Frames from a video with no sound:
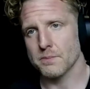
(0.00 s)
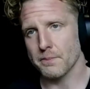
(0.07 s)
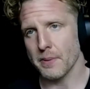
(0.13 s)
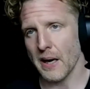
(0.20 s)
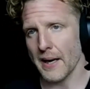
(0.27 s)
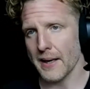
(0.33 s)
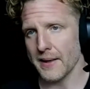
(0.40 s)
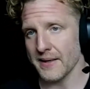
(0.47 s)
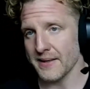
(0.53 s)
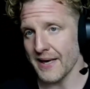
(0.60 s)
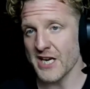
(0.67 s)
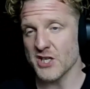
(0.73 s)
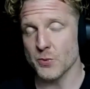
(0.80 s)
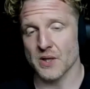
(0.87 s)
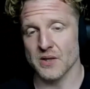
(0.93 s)
by
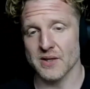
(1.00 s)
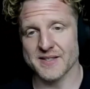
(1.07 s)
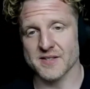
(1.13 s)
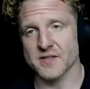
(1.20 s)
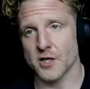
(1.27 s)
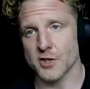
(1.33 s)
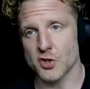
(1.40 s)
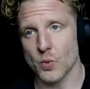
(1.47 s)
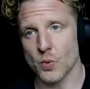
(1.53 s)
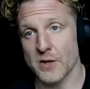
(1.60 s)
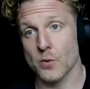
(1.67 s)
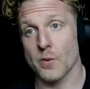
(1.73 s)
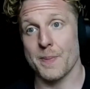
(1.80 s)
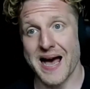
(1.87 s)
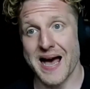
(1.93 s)
engaging with the legs in such a way that
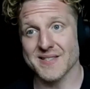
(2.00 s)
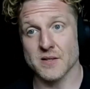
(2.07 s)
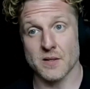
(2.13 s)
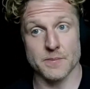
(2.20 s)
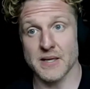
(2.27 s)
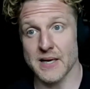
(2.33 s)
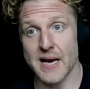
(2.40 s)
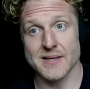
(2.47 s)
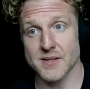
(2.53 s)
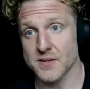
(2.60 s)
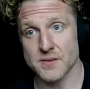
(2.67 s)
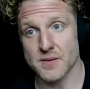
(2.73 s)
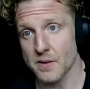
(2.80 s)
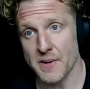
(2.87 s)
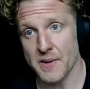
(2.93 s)
we're passing them to get access to
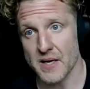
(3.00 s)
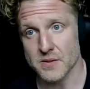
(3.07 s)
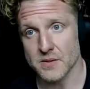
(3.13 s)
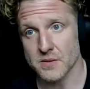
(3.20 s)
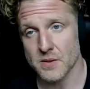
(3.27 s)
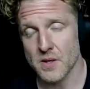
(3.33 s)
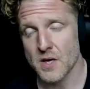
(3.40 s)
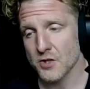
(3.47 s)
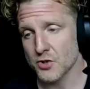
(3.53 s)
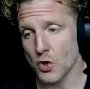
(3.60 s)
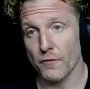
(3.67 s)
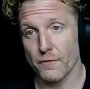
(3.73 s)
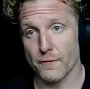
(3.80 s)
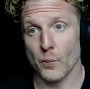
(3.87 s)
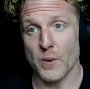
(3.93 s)
center mass.
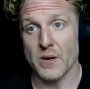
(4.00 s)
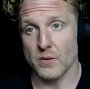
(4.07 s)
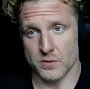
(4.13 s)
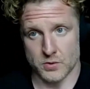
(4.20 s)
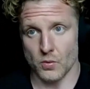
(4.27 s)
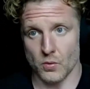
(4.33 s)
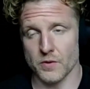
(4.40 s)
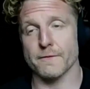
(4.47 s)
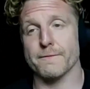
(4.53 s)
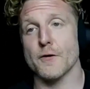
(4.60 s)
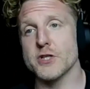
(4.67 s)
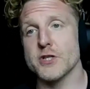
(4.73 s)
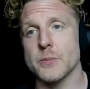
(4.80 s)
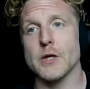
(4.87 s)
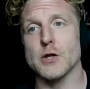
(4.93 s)
So the
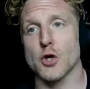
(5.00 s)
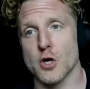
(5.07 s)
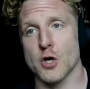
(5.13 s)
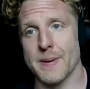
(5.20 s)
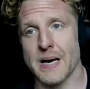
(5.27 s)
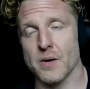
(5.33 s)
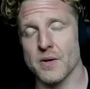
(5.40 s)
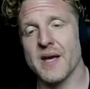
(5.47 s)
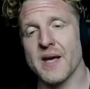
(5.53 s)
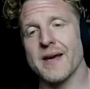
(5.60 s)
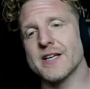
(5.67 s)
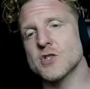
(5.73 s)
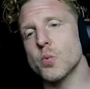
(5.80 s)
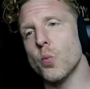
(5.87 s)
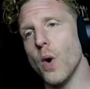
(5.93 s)
first thing we learn about
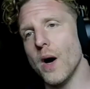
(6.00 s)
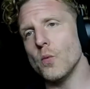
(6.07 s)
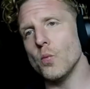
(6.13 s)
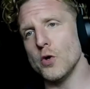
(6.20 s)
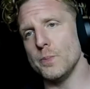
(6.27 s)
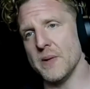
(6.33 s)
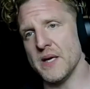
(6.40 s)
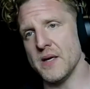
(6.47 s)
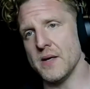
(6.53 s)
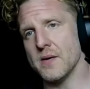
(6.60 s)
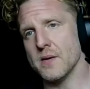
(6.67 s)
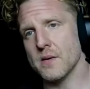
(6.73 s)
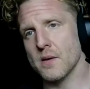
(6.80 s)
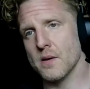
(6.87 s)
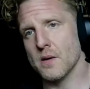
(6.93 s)
is what would be
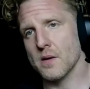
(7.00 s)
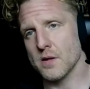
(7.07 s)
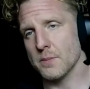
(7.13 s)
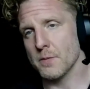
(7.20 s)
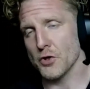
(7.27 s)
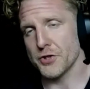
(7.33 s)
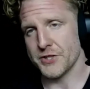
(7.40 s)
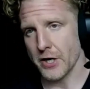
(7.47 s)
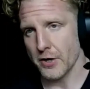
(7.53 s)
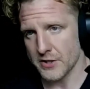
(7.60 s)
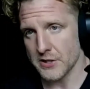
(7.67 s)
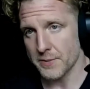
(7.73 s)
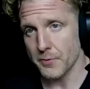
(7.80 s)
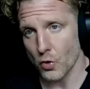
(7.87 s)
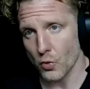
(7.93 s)
the most
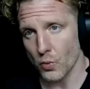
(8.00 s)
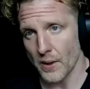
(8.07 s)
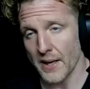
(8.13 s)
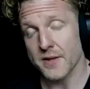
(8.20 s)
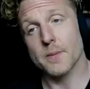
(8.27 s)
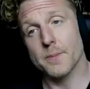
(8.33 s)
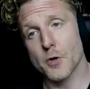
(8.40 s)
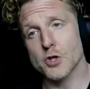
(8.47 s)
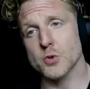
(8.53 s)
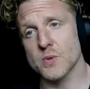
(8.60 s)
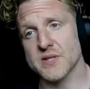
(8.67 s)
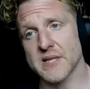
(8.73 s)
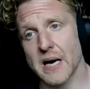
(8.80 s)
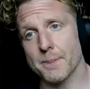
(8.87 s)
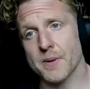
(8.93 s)
stereotypical way that a person would
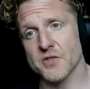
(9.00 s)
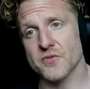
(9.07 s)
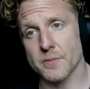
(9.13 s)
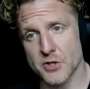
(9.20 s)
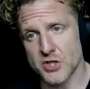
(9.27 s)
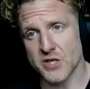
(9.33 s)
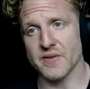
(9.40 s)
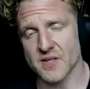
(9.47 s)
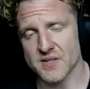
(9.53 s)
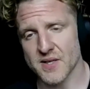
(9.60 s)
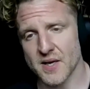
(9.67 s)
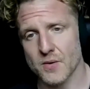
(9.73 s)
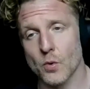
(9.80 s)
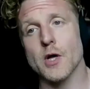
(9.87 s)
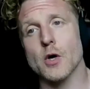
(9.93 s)
stop us from achieving this
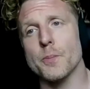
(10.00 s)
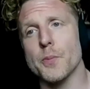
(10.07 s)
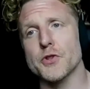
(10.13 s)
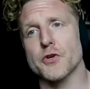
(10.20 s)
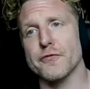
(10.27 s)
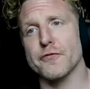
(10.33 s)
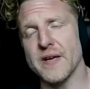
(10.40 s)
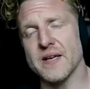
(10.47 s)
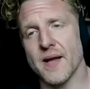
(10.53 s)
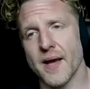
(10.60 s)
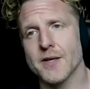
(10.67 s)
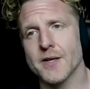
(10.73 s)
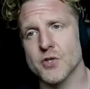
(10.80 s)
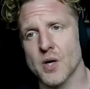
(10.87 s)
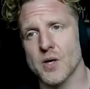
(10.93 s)
end. Well, they'll put their feet and
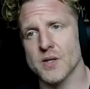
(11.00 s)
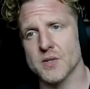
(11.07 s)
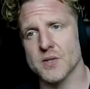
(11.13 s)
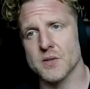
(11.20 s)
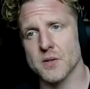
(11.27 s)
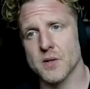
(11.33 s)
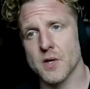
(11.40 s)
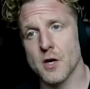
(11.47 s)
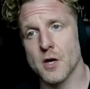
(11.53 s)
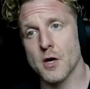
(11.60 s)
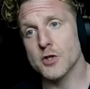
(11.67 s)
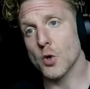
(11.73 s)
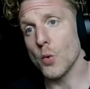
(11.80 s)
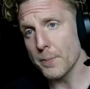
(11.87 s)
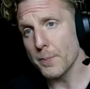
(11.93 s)
hands on us.
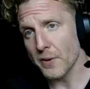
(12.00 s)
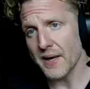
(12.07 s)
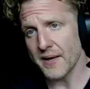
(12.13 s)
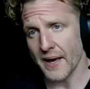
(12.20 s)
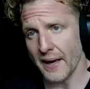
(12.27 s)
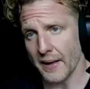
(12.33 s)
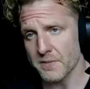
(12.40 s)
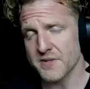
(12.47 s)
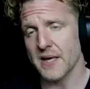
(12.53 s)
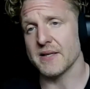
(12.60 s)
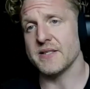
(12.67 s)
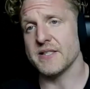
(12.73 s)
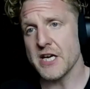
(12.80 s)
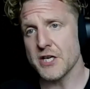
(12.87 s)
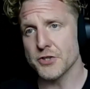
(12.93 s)
So we play games that
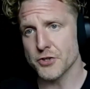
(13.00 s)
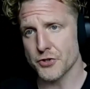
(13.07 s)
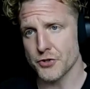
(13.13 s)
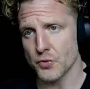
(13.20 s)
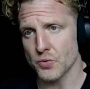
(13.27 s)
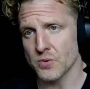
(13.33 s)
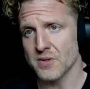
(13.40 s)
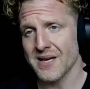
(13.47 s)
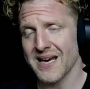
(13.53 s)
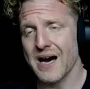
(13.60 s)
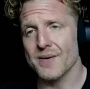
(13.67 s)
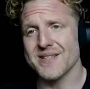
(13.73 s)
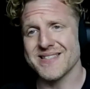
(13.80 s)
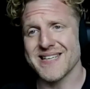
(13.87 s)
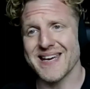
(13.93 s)
teach the student how
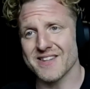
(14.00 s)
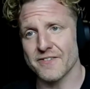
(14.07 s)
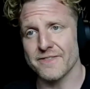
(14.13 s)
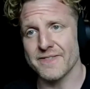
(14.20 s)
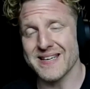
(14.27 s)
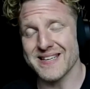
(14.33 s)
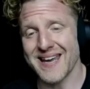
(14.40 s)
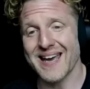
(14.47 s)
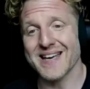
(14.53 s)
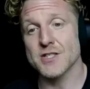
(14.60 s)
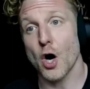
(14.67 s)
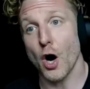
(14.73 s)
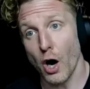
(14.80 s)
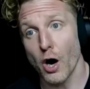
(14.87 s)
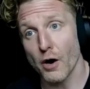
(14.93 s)
to take the feet and hands
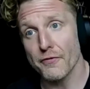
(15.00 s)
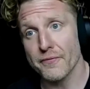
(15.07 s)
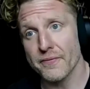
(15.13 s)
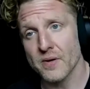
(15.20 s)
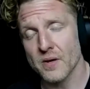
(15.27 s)
off